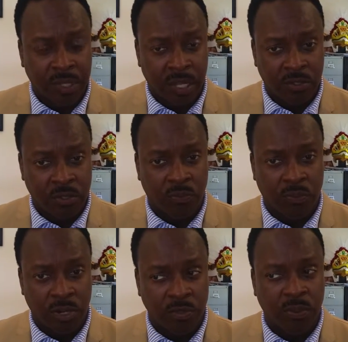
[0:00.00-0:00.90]
And so
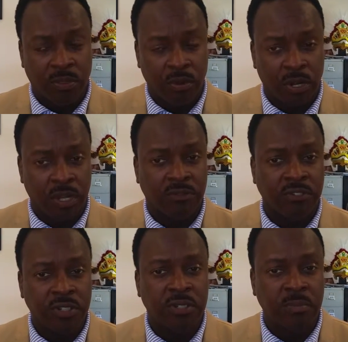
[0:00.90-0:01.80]
for us, we thought our
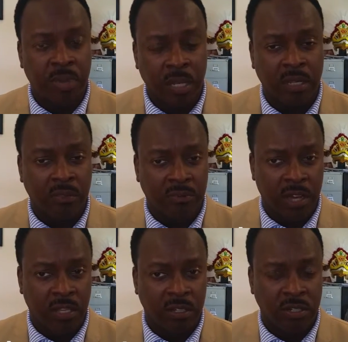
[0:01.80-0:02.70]
first competitive
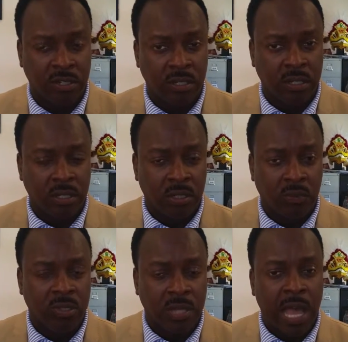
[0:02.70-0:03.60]
advantage
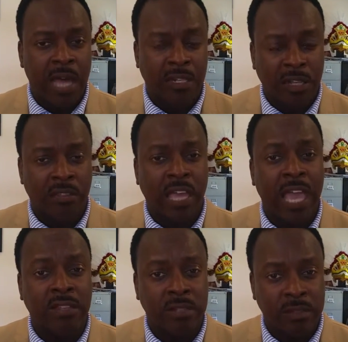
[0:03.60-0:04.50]
was to add another
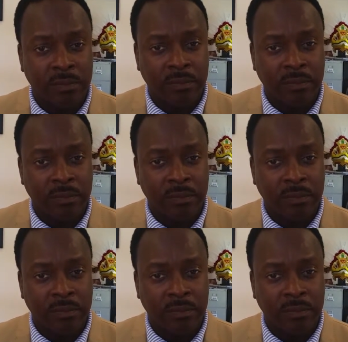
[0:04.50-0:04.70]
S.